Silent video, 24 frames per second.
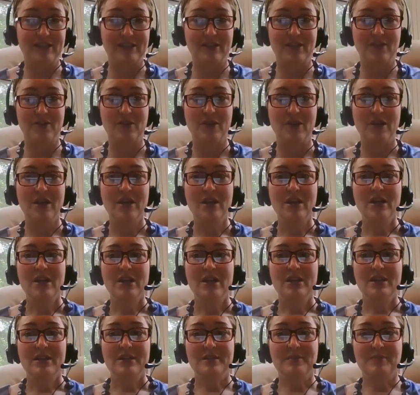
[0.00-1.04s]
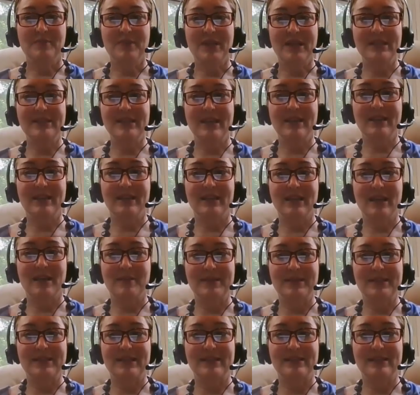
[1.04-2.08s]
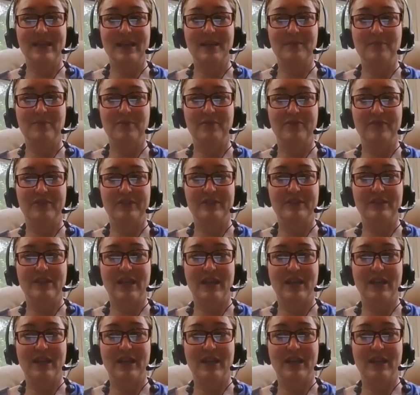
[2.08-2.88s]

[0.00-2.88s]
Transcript: So supply-side economics has not proven to